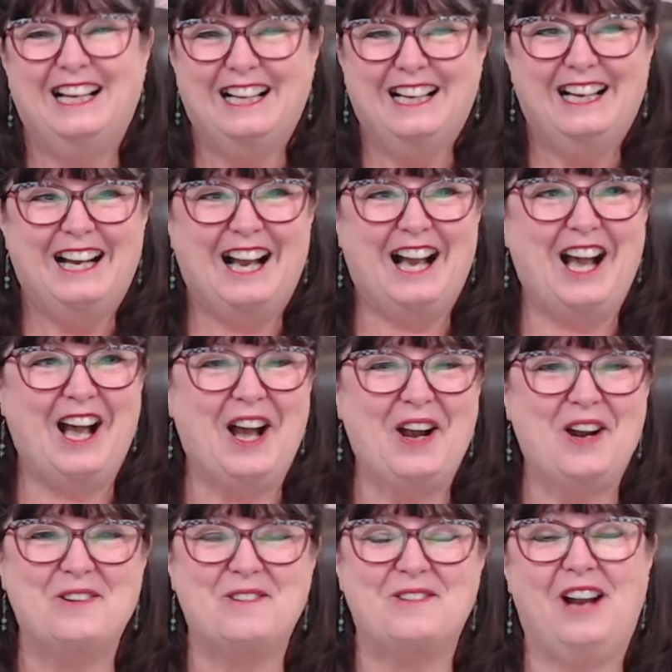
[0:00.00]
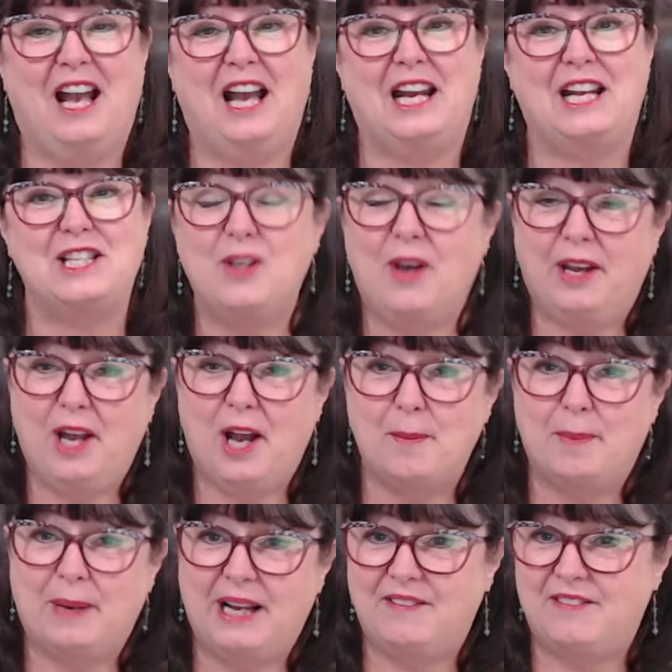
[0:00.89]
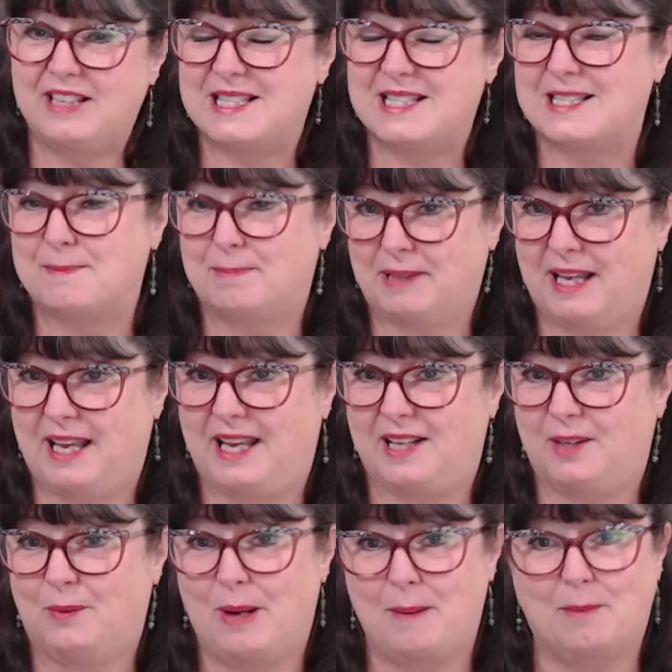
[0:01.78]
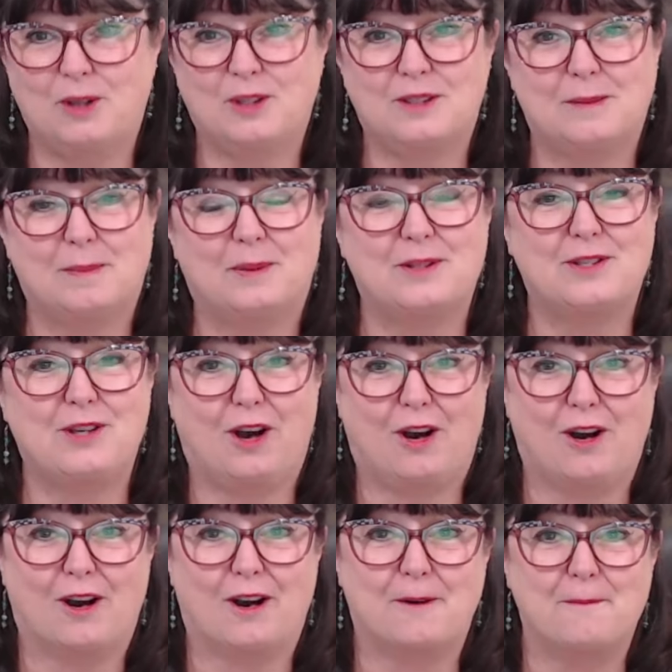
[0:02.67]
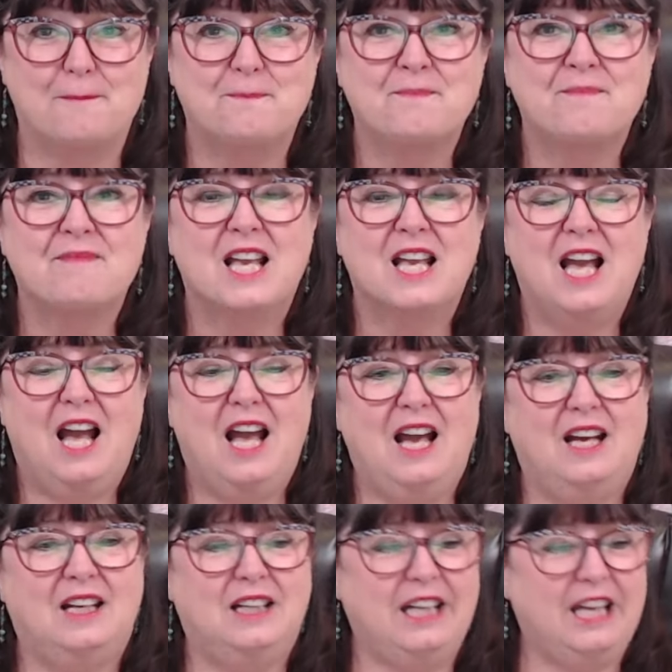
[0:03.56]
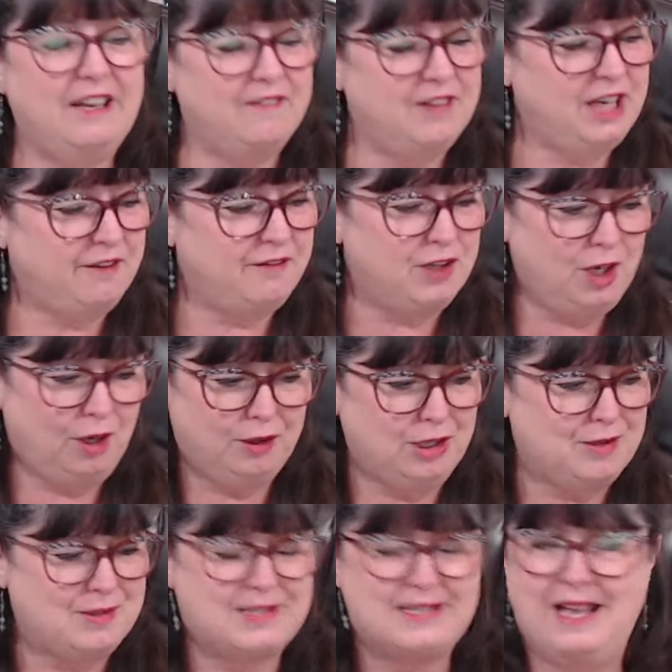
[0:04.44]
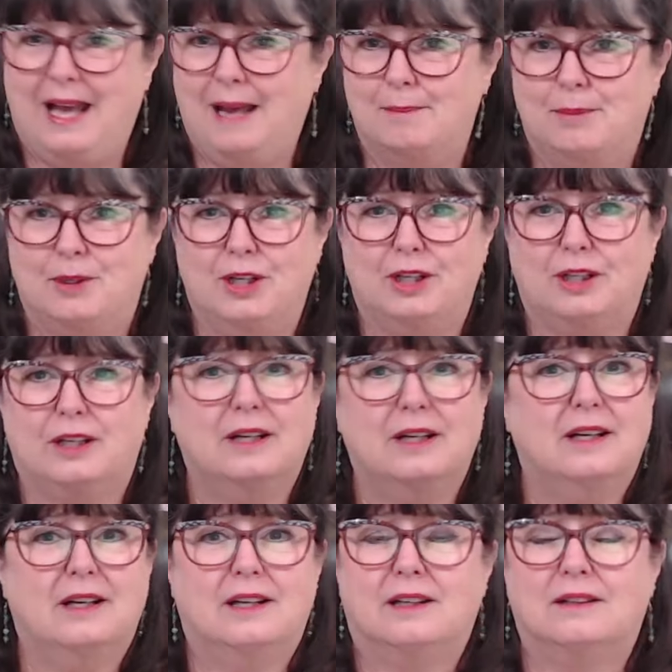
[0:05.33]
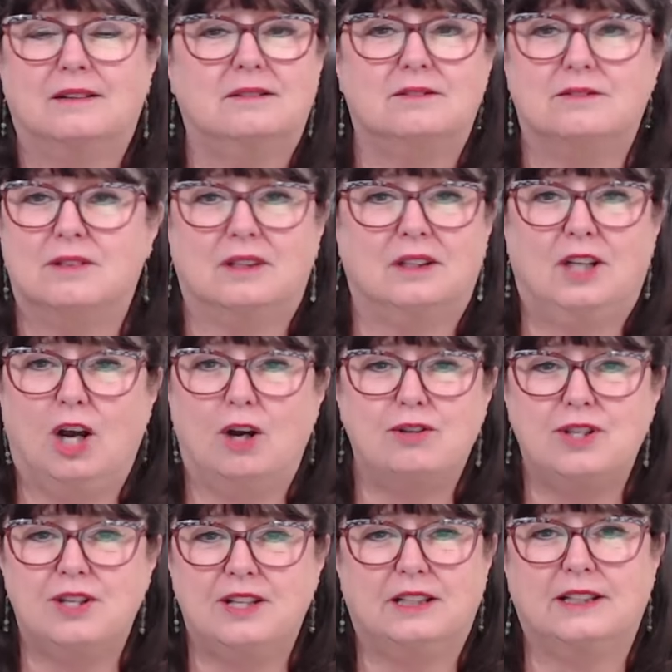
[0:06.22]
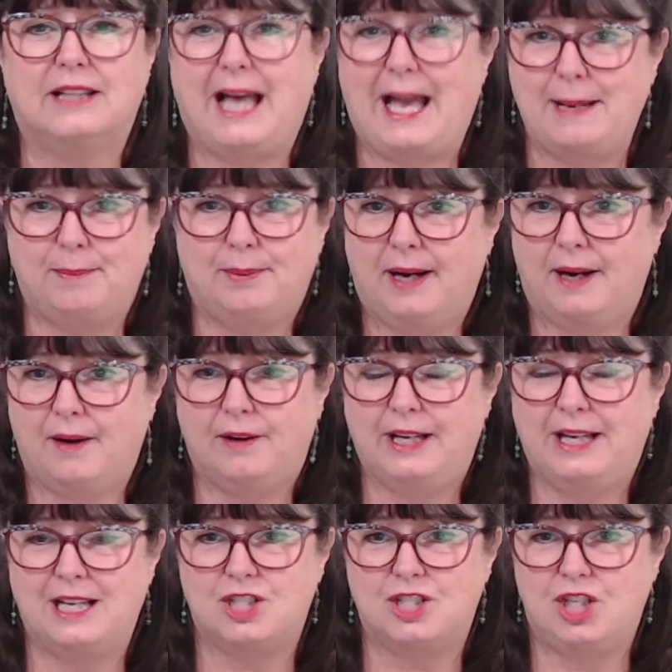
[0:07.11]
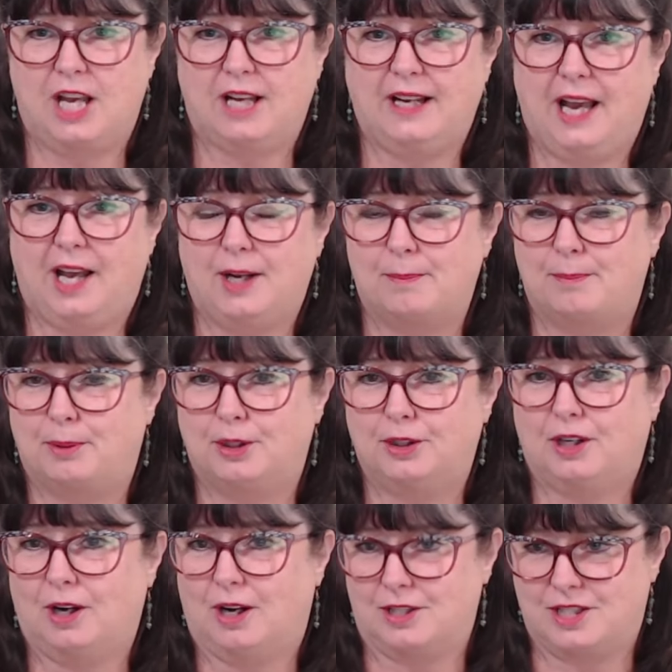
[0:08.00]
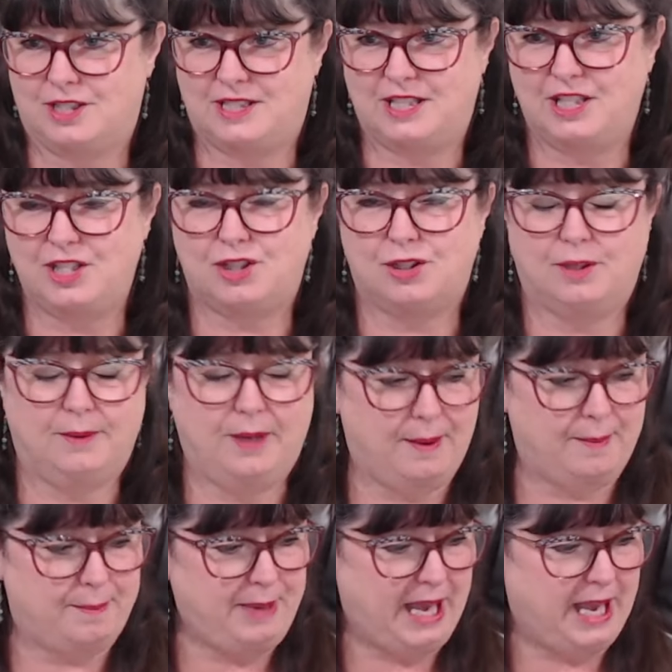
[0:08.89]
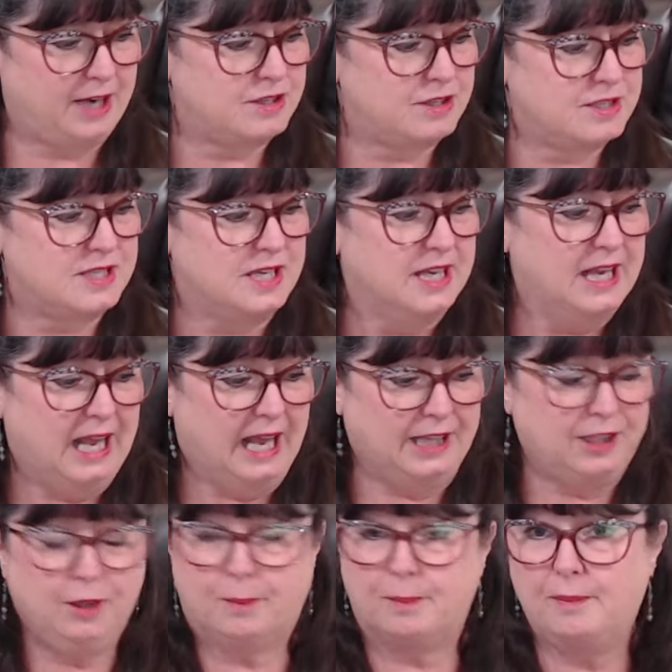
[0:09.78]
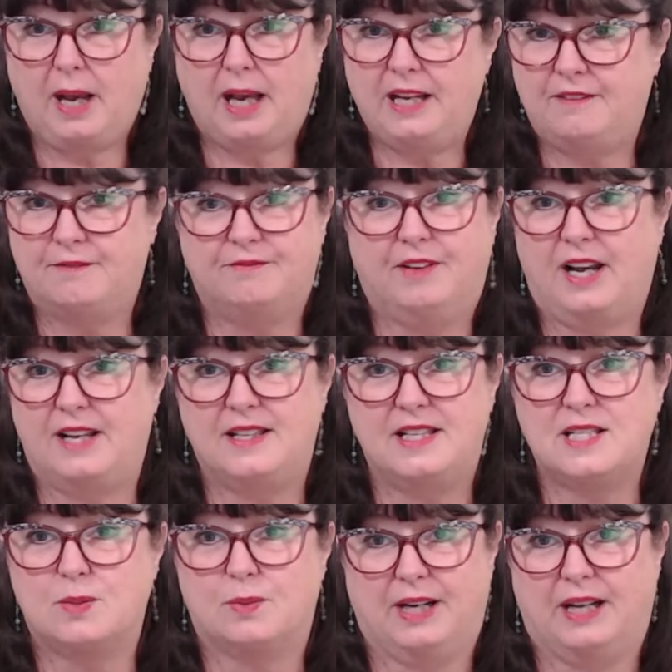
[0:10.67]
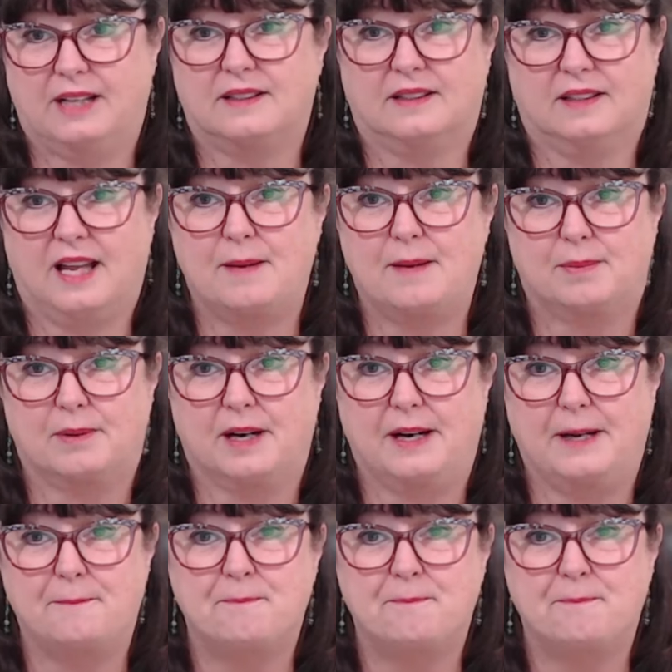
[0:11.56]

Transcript: Alrighty, so I hope I've explained what multiples are. And even if you don't use that book, go to the library and check out a book on stitch uh, patterns, and you might even find this one at the library,